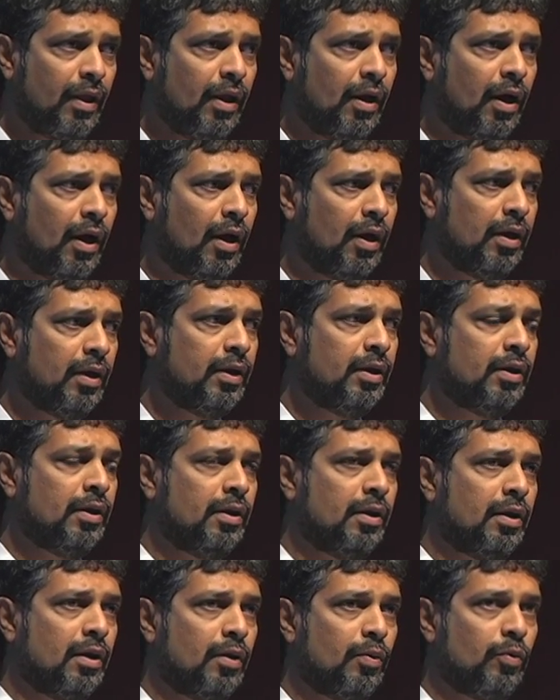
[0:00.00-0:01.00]

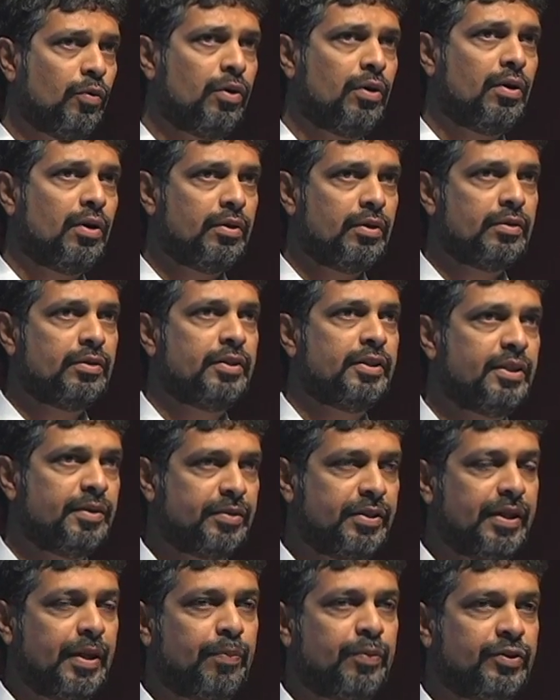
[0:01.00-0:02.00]

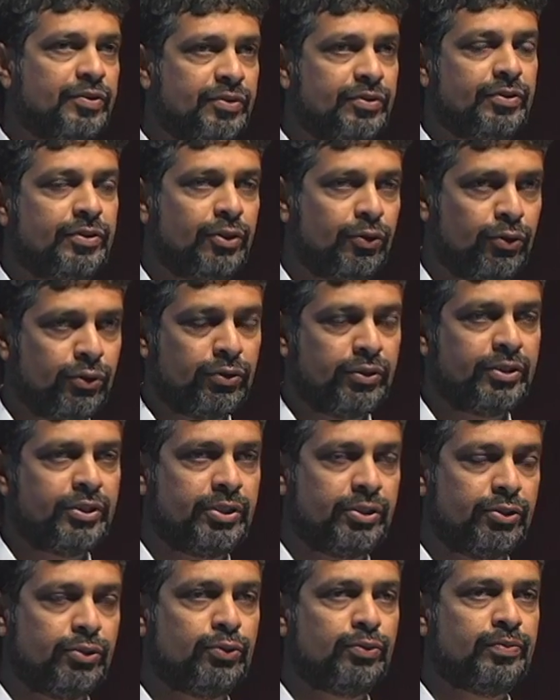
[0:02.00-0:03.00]
The person sold
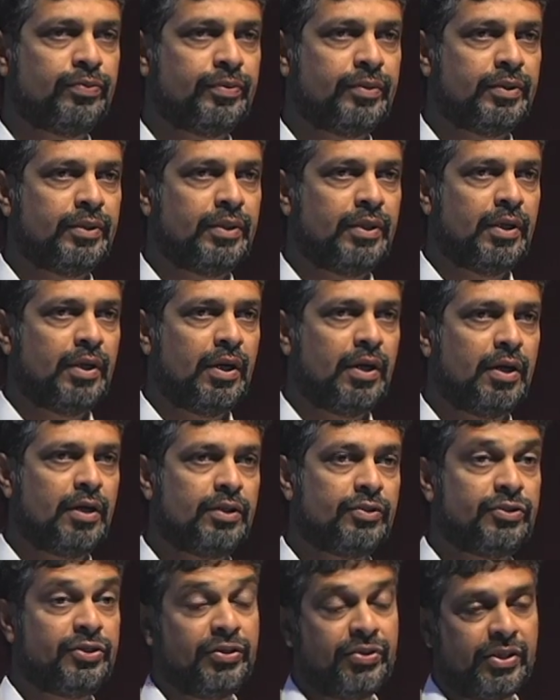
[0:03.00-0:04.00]
to
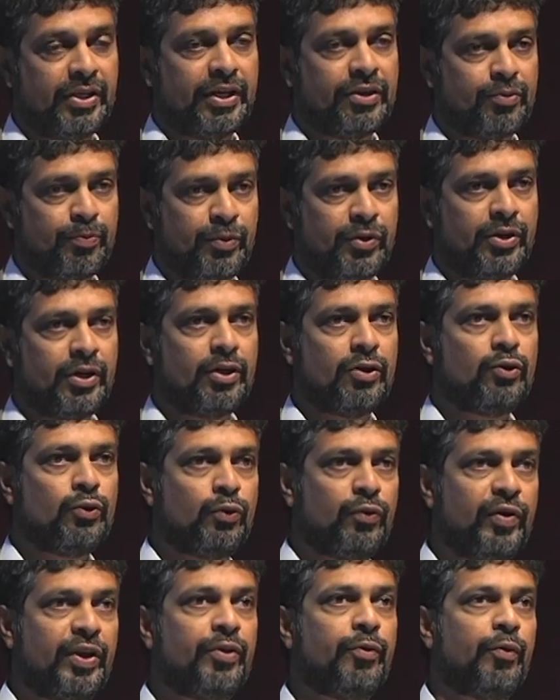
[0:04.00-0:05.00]
a serial entrepreneur
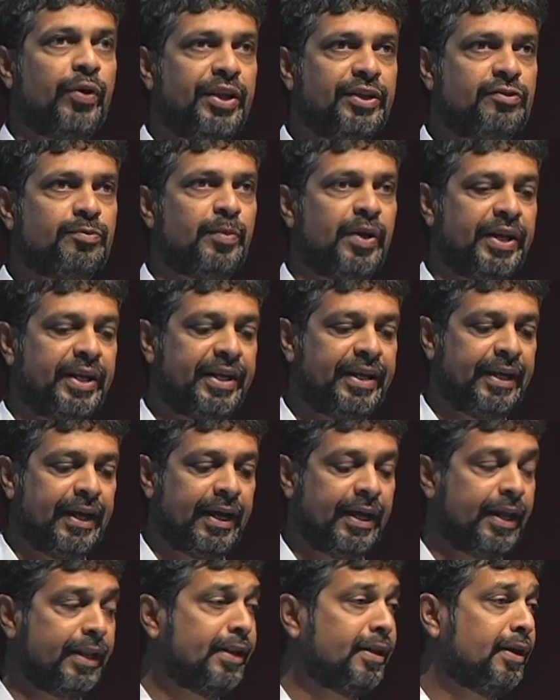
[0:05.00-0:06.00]
who went to raise money,
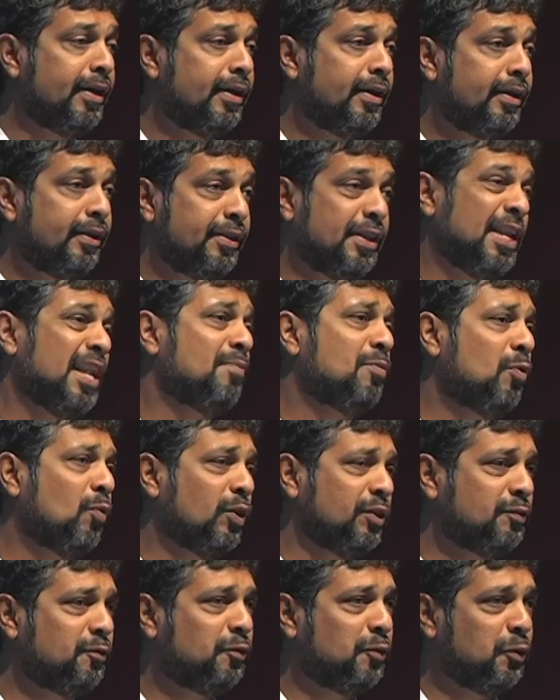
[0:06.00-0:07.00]
and the number
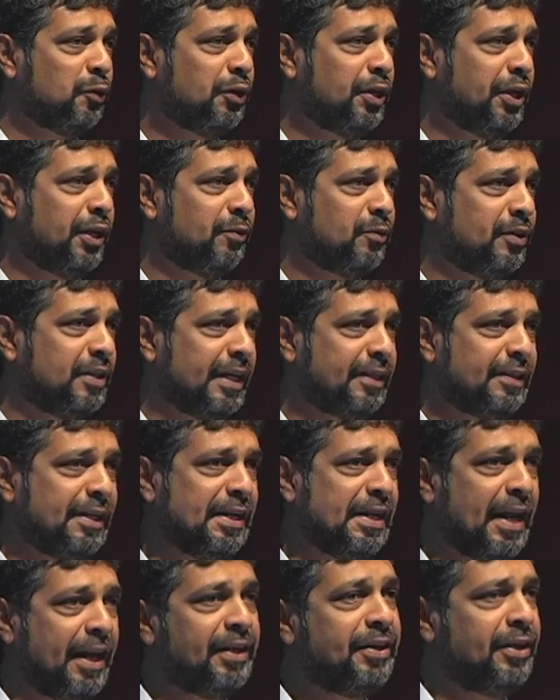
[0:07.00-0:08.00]
wasn't 14, it was
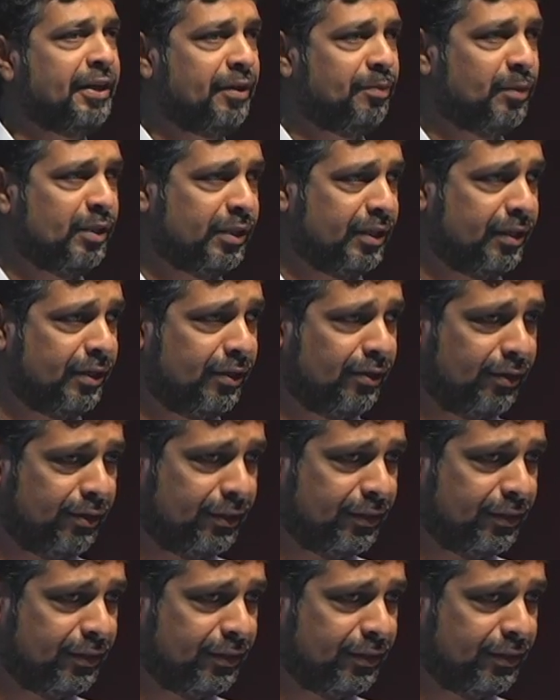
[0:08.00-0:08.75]
actually $19 million.